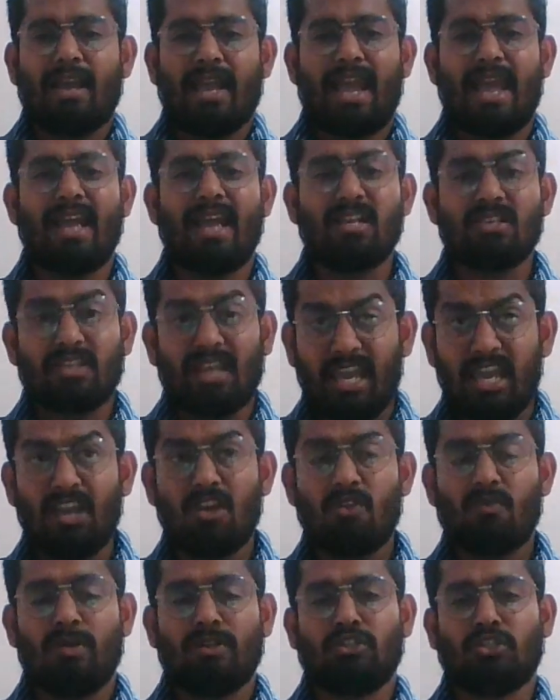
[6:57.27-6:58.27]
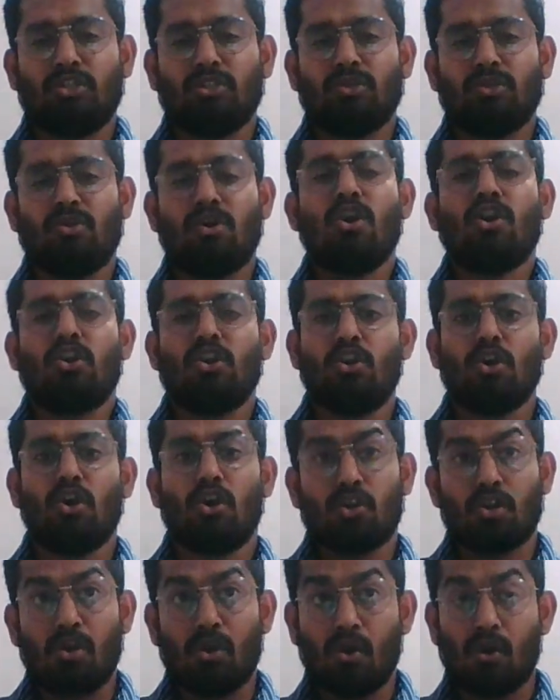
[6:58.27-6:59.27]
is equal to
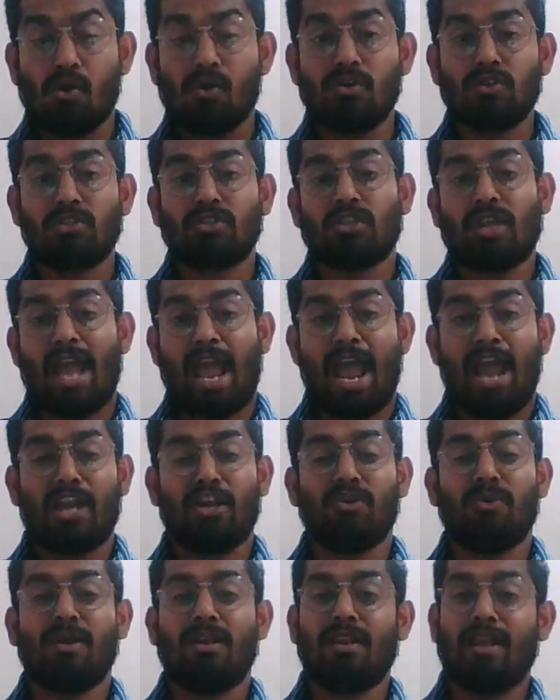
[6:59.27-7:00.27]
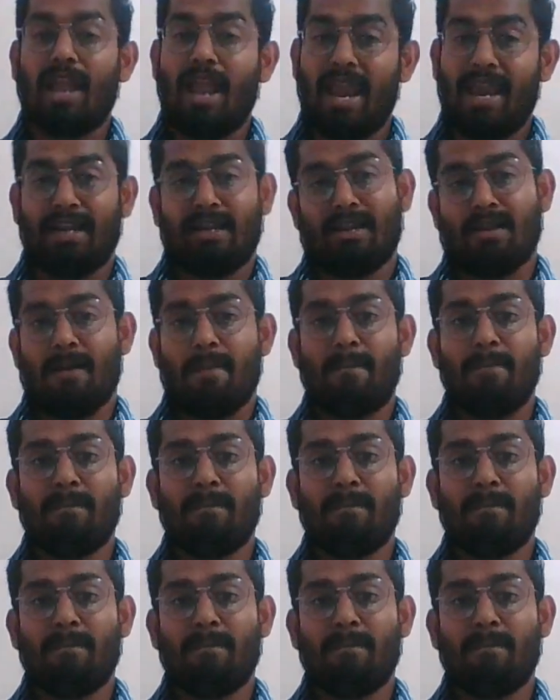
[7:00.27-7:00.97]
your gross annual income.